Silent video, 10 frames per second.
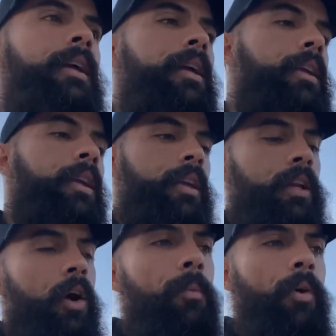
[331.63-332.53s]
it
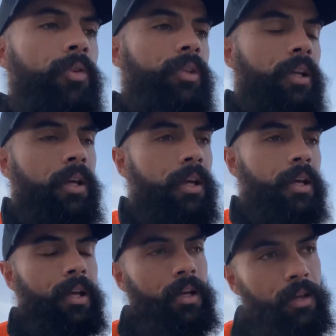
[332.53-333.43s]
almost
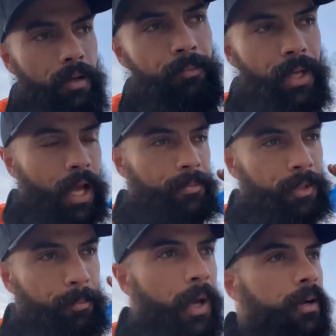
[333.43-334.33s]
becomes
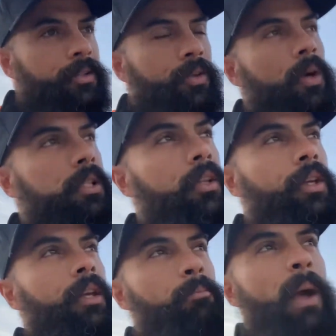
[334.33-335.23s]
apparent to us
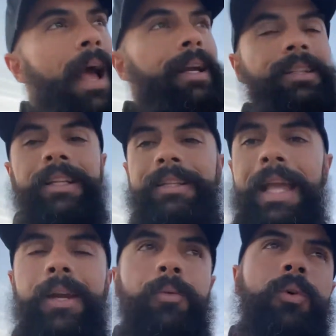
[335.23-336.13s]
looking back that
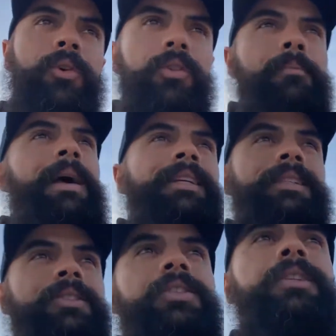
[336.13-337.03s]
they were the
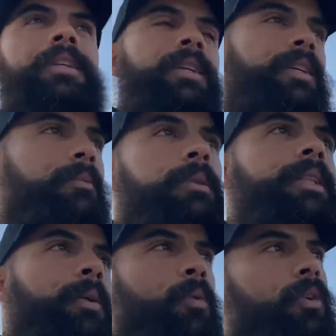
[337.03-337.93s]
message, but they
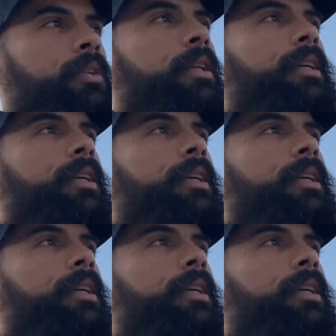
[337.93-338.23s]
weren't.